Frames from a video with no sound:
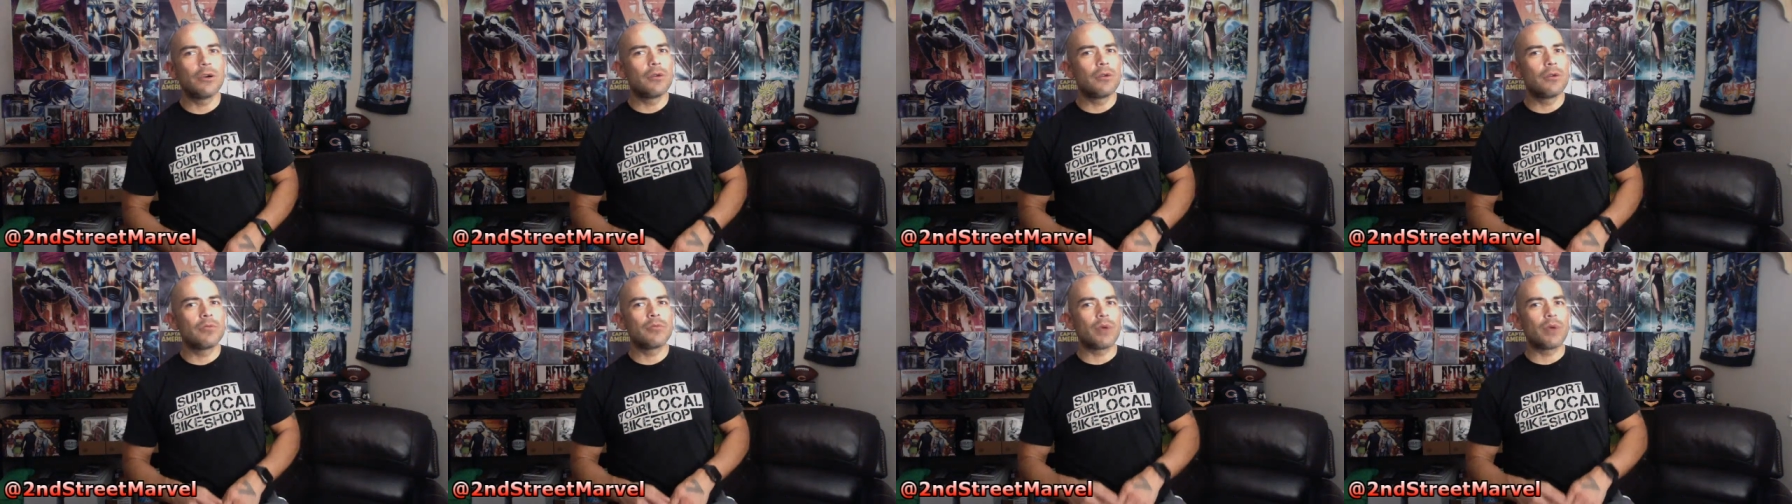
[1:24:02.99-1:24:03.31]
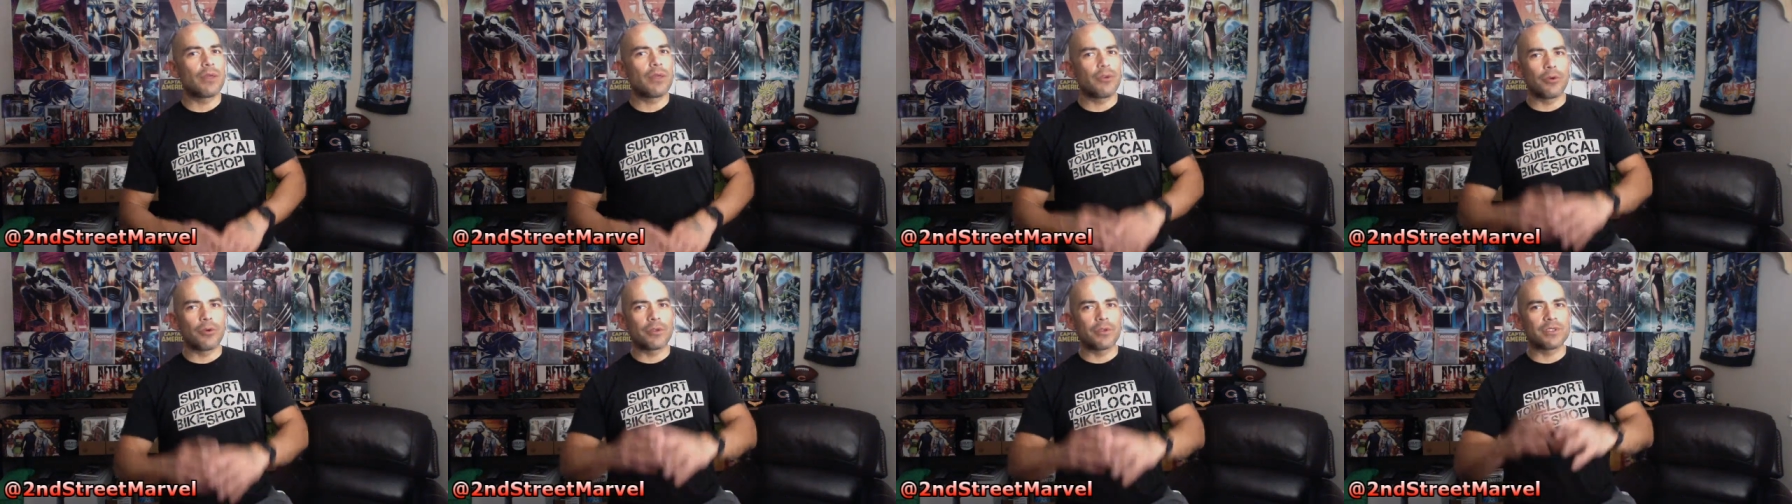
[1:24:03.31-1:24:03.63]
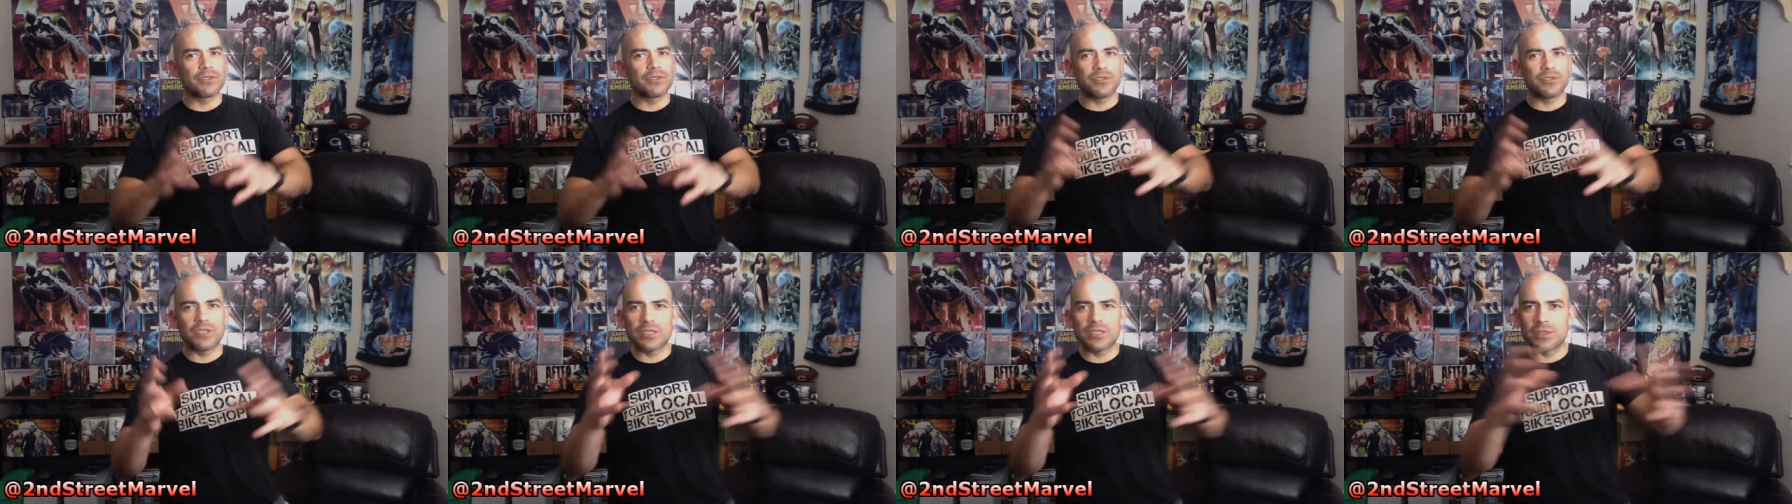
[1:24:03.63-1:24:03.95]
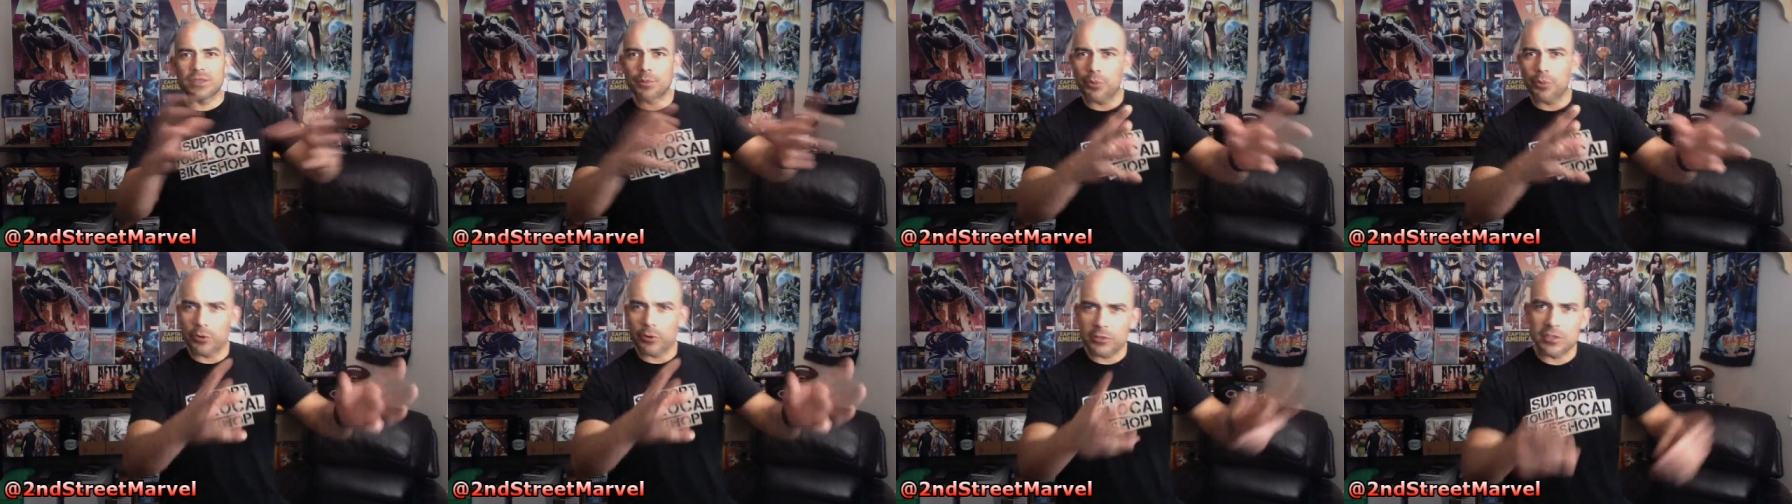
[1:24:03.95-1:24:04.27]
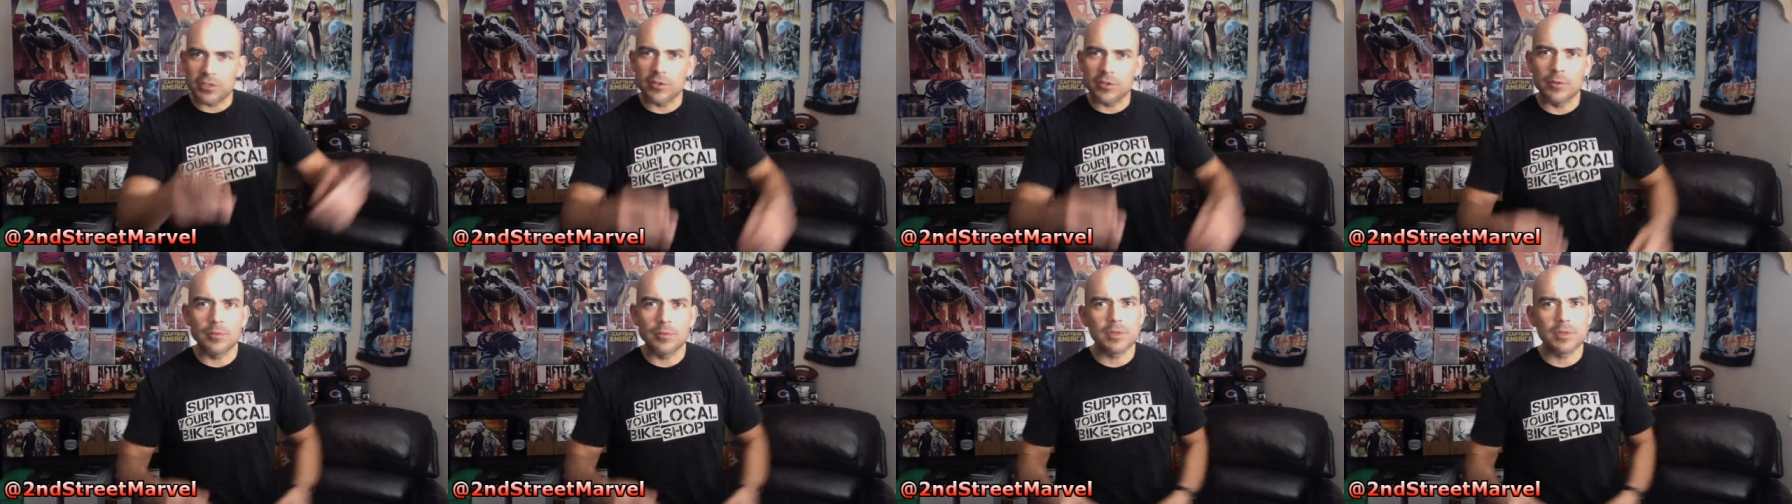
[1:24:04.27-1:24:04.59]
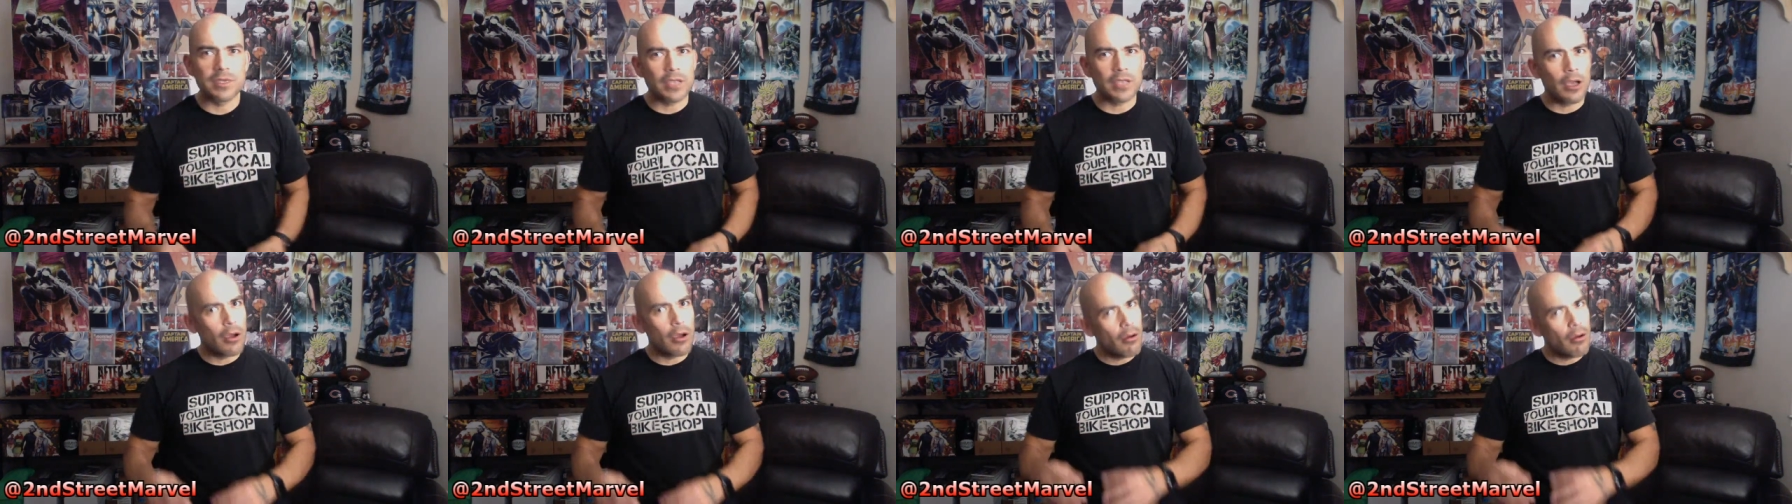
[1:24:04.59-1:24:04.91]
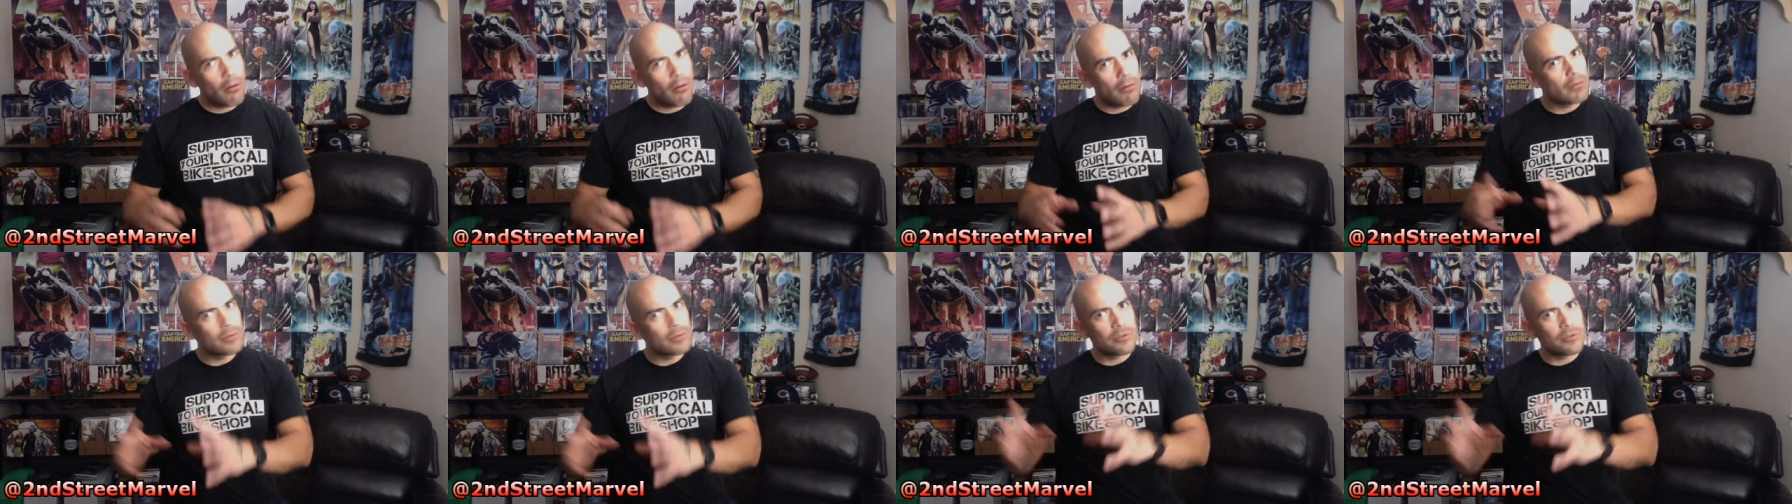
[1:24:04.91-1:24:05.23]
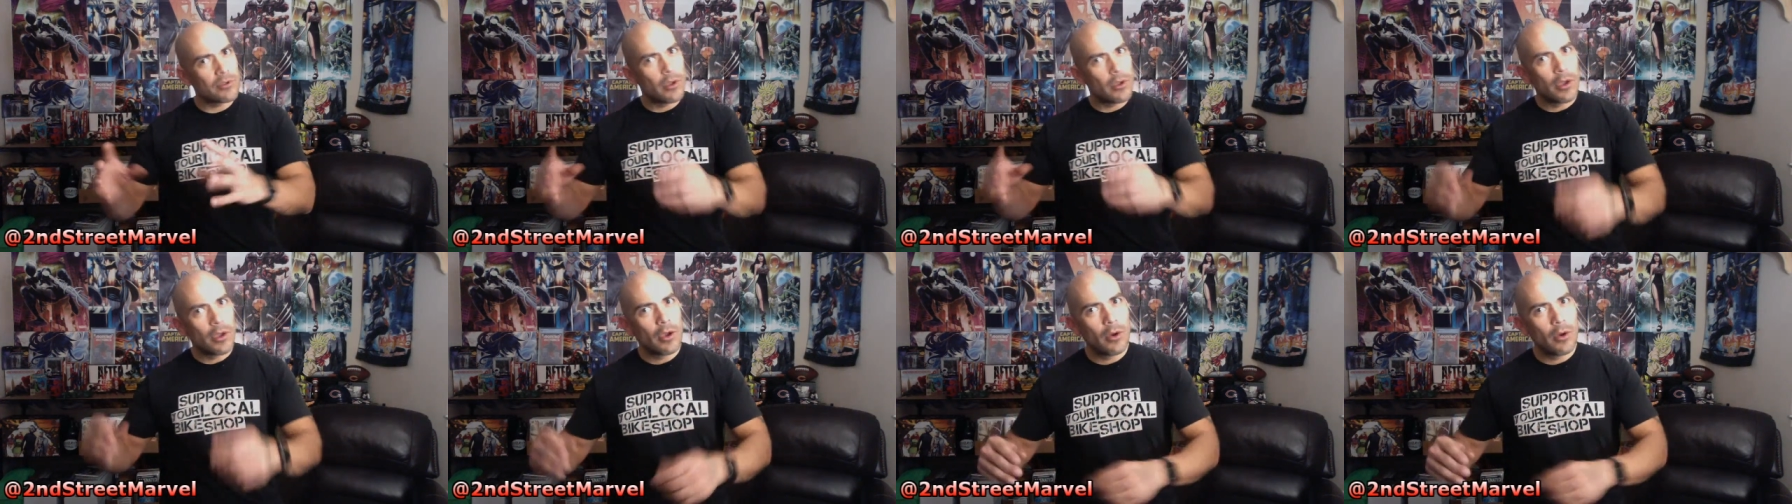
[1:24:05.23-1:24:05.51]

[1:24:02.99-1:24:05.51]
whether it's just the person themselves